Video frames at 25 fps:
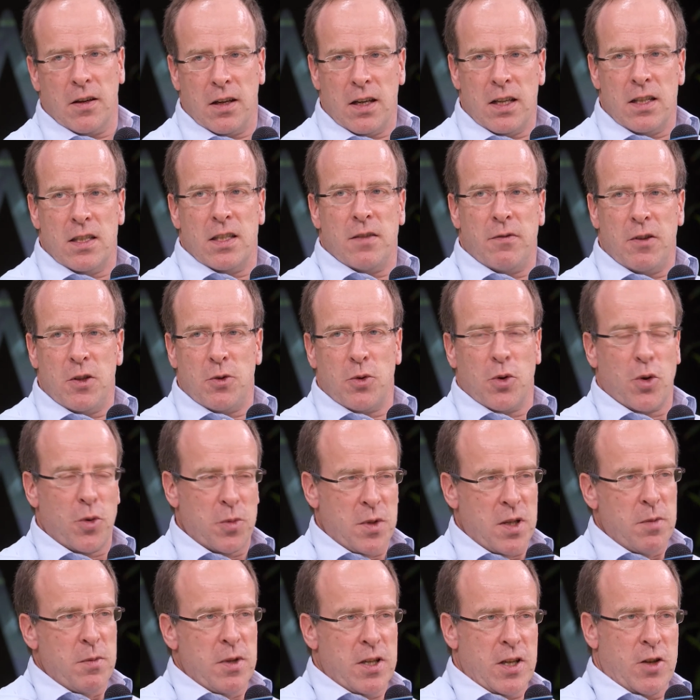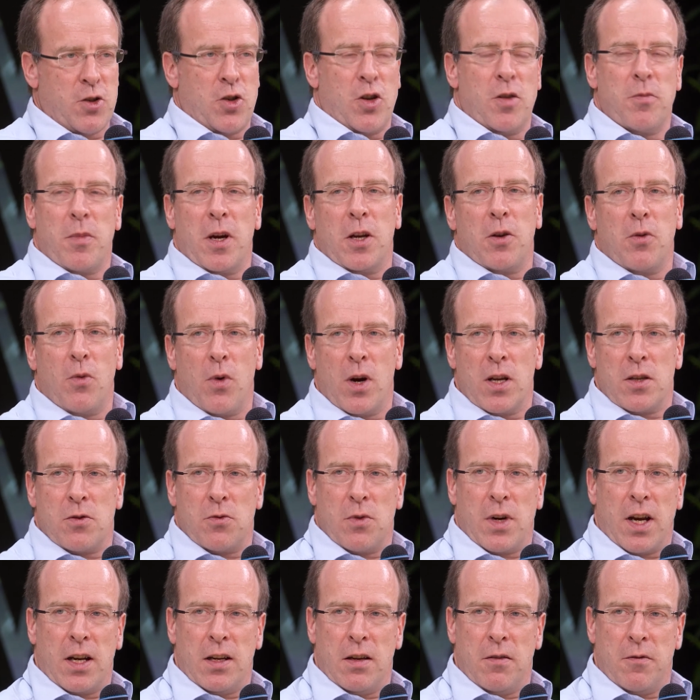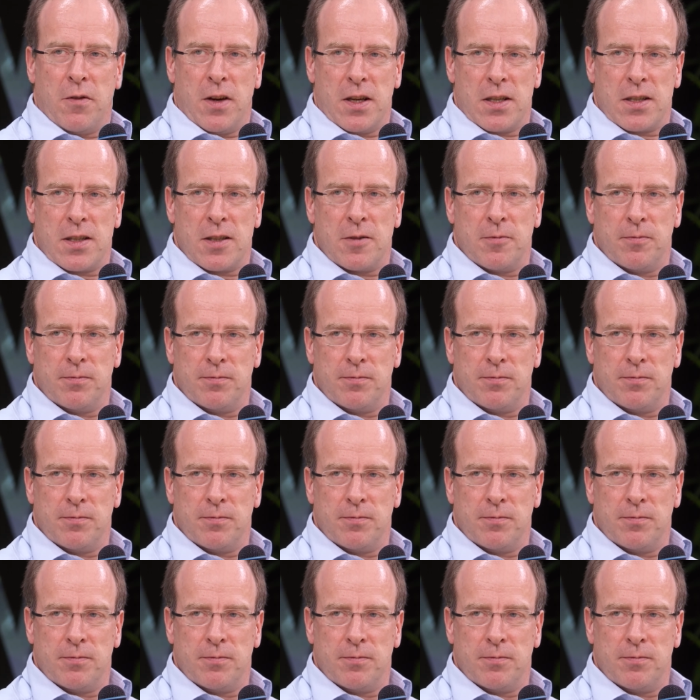individual optimization by the ones who can invest?